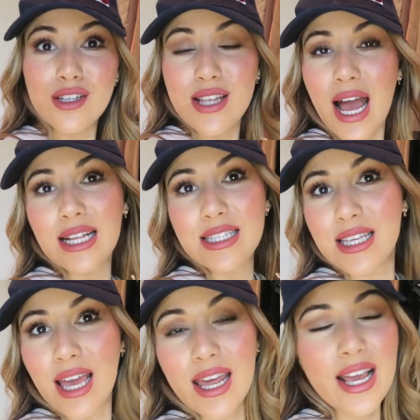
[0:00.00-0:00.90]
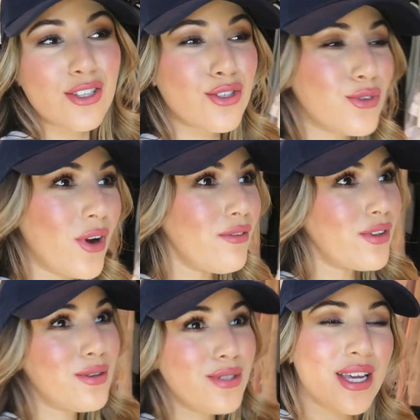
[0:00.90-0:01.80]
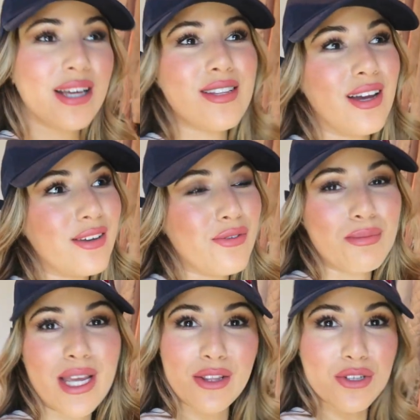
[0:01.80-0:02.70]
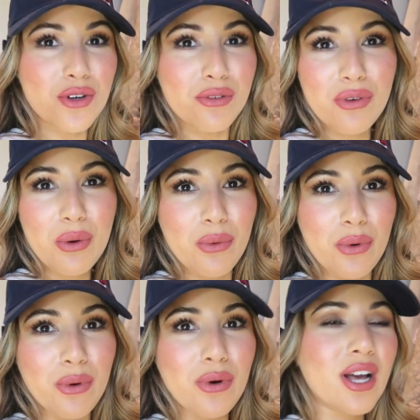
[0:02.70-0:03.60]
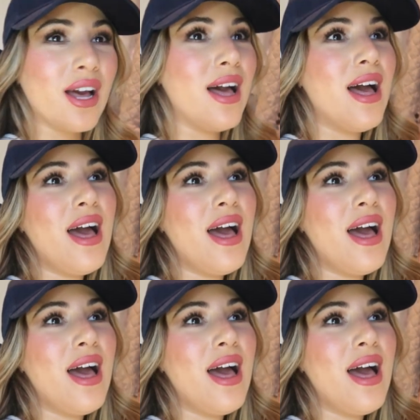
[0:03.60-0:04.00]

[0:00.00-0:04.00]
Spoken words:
just I had to get it. It's just great for those days, like if I'm taking the dog for a walk,